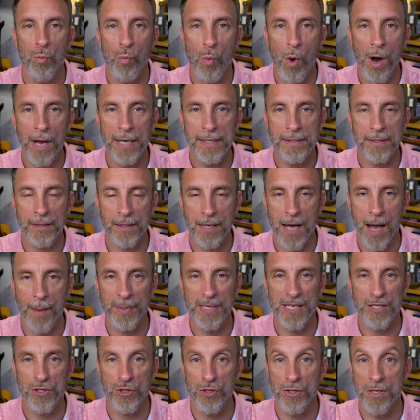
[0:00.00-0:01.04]
What is the
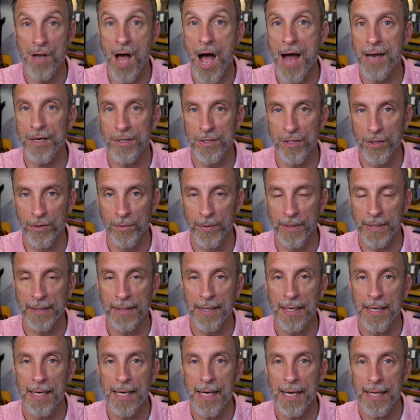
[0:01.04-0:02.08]
competition not doing?
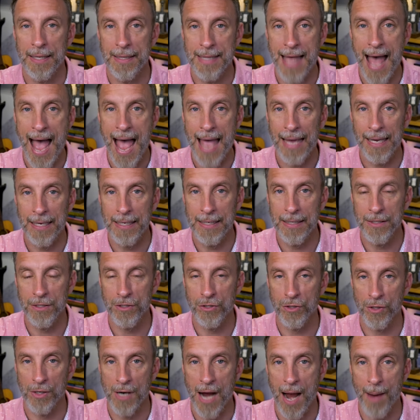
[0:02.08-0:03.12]
That is
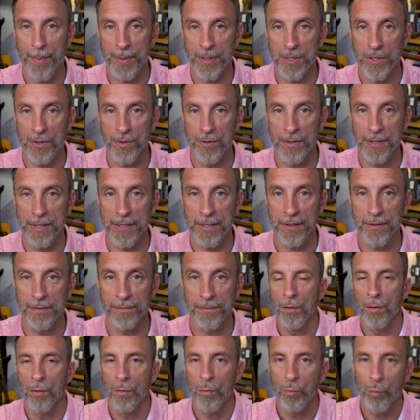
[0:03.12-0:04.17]
your opportunity.
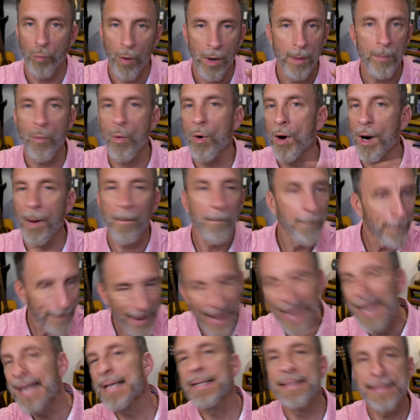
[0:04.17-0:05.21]
One more
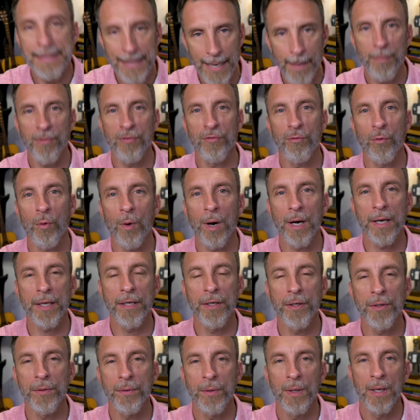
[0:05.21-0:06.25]
mega tip for
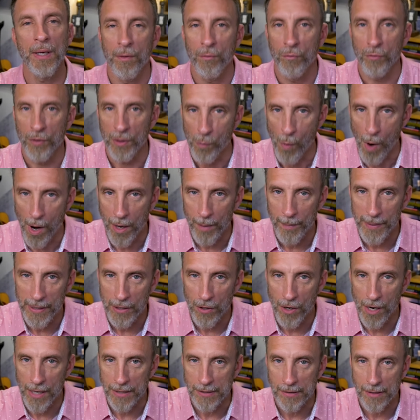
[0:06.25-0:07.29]
you we want to be
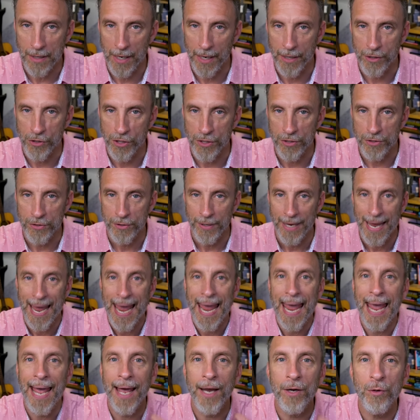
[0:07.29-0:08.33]
cost conscious,
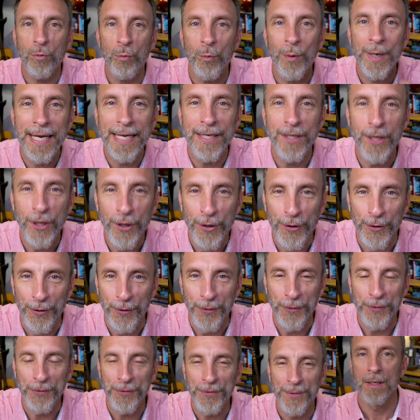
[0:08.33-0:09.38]
and we
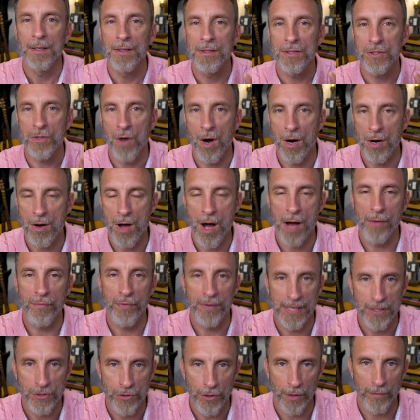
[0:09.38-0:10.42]
do, start off with a
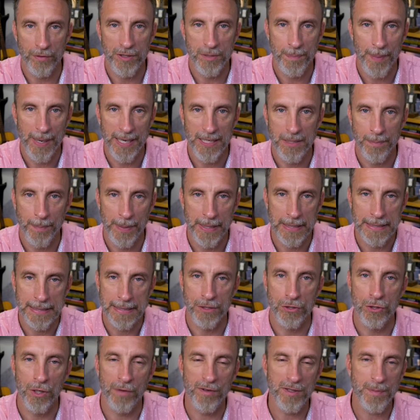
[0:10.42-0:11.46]
service based business.
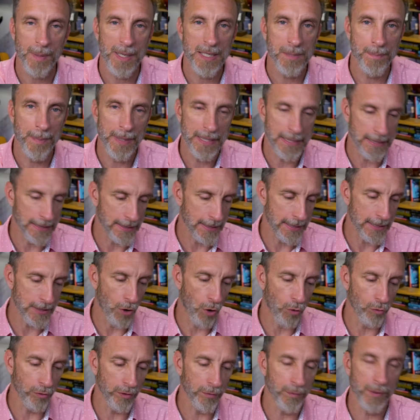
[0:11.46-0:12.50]
Service based businesses
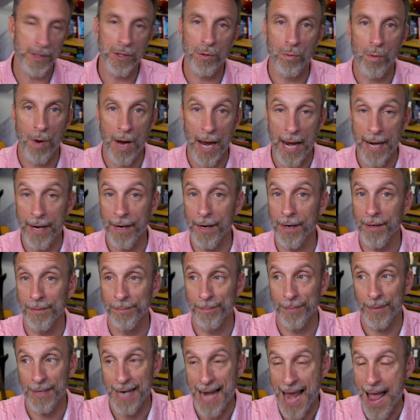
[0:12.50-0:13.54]
only require
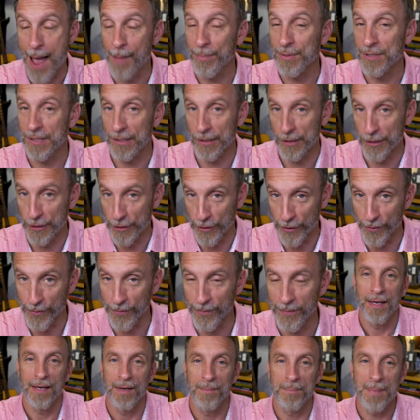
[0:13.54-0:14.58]
perhaps you,
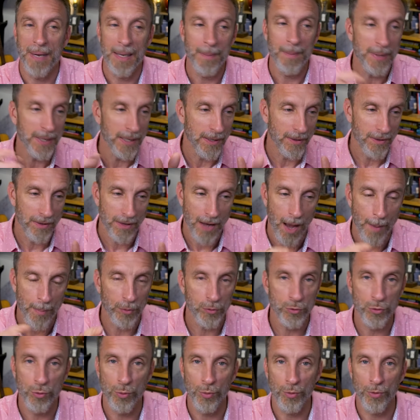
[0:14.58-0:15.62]
maybe a couple
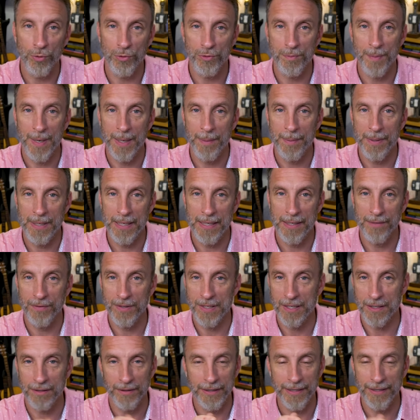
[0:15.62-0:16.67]
tools. Maybe if it's a
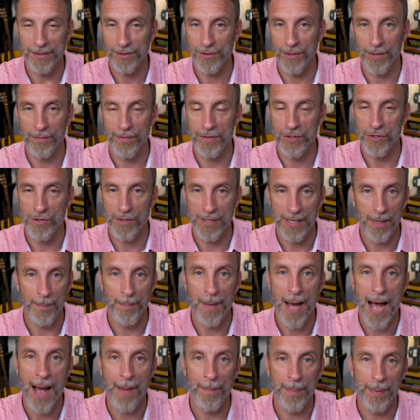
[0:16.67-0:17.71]
cleaning service, you need a
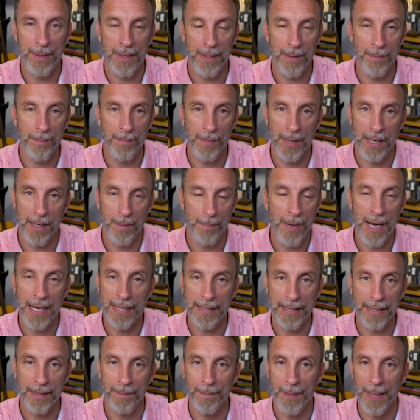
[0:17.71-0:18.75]
mop and a, and a
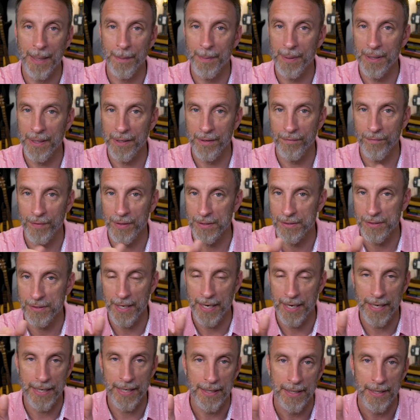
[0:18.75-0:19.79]
bucket. Maybe if it's
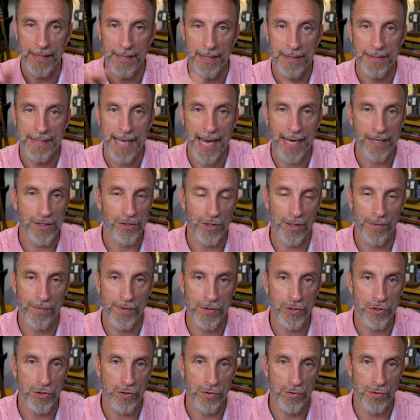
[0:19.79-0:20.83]
a tech service,
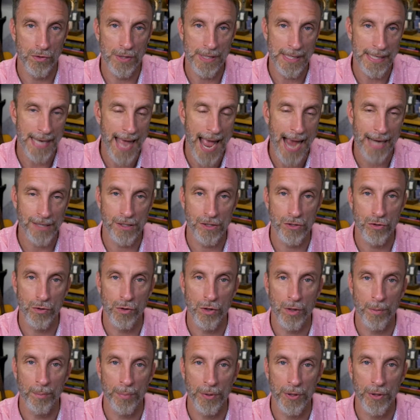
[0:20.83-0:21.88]
you'd need access to a
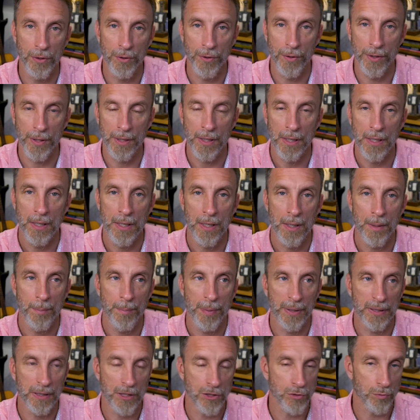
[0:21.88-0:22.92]
computer, but
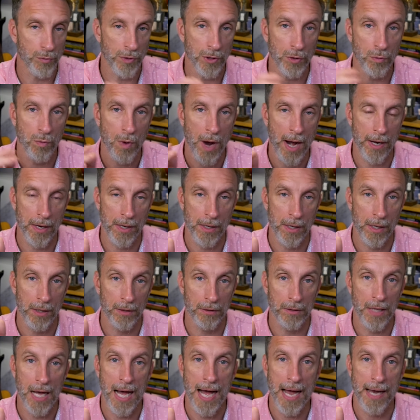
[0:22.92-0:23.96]
doesn't require a
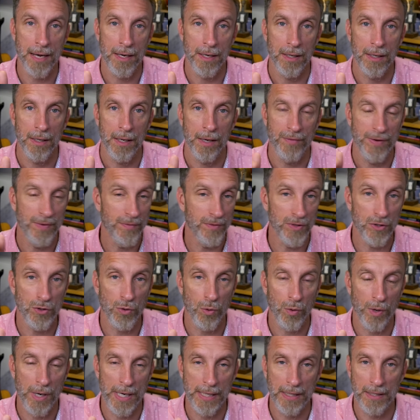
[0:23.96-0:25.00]
lot of
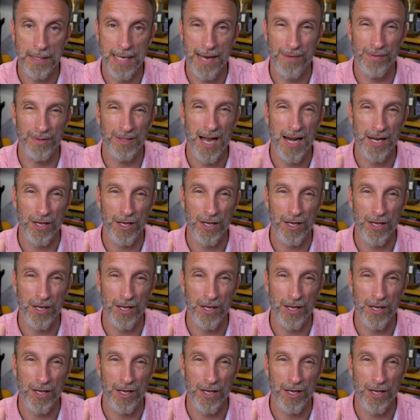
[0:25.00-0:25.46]
inventory. It doesn't have a lot of